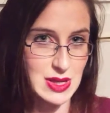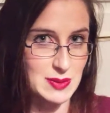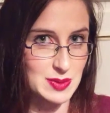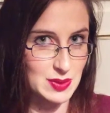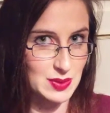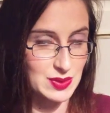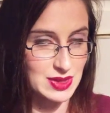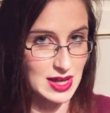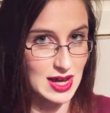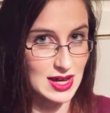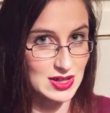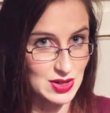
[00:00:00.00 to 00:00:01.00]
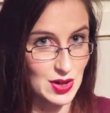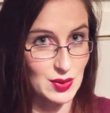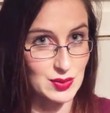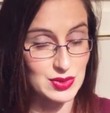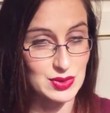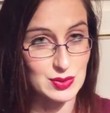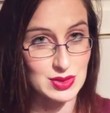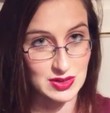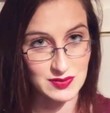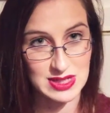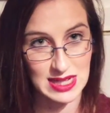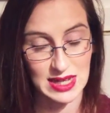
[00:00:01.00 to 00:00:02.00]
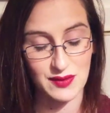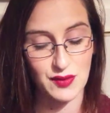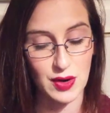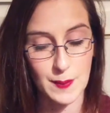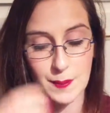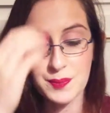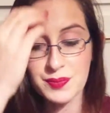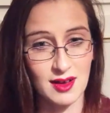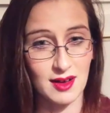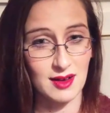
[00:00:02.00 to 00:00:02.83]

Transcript: people that I know you would love to hear from.